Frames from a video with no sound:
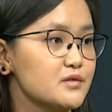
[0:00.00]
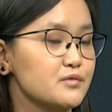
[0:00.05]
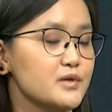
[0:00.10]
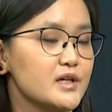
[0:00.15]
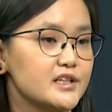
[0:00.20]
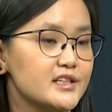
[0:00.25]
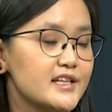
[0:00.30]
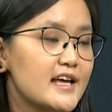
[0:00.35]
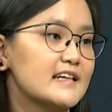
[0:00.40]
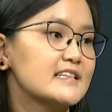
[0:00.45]
We
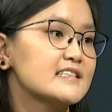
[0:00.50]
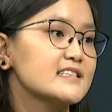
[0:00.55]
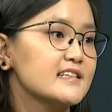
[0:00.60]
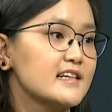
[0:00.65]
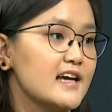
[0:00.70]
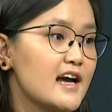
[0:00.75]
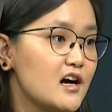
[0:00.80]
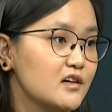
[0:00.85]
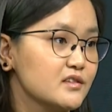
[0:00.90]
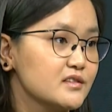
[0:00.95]
are testing
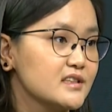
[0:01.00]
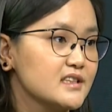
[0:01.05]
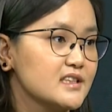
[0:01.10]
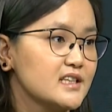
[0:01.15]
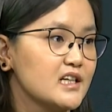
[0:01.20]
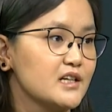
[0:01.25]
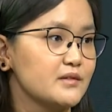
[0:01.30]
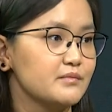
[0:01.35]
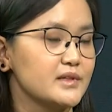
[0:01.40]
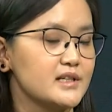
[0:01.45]
out
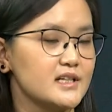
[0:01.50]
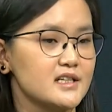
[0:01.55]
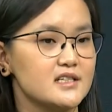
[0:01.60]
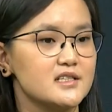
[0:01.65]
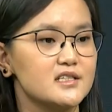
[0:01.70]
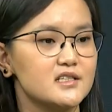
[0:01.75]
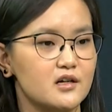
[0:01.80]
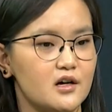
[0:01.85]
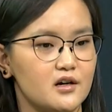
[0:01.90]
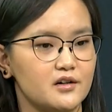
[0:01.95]

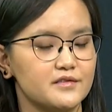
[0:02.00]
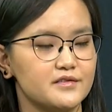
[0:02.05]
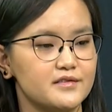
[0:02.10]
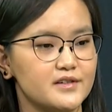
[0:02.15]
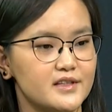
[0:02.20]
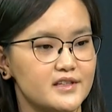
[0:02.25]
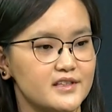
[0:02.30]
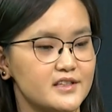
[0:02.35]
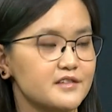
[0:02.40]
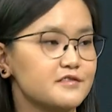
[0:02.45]
because of
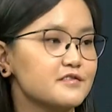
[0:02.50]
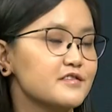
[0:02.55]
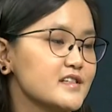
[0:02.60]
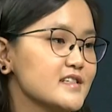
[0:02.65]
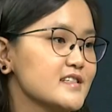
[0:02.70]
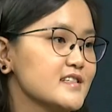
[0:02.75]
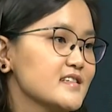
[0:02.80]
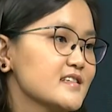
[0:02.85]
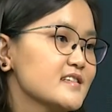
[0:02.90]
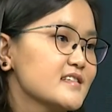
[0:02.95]
the
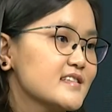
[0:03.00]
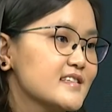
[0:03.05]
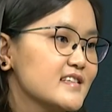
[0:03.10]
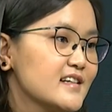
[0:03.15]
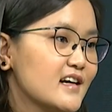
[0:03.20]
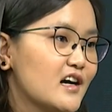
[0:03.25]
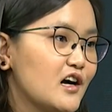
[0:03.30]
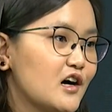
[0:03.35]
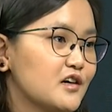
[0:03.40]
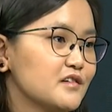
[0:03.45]
differences
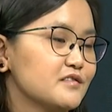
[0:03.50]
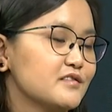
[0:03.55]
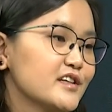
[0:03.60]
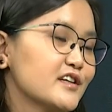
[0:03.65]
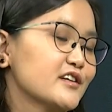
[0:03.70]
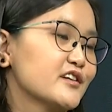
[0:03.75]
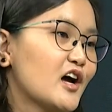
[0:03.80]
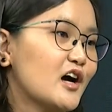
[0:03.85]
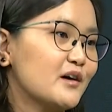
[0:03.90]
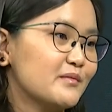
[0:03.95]
of
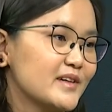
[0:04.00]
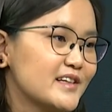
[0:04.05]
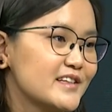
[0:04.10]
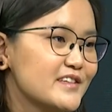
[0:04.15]
economic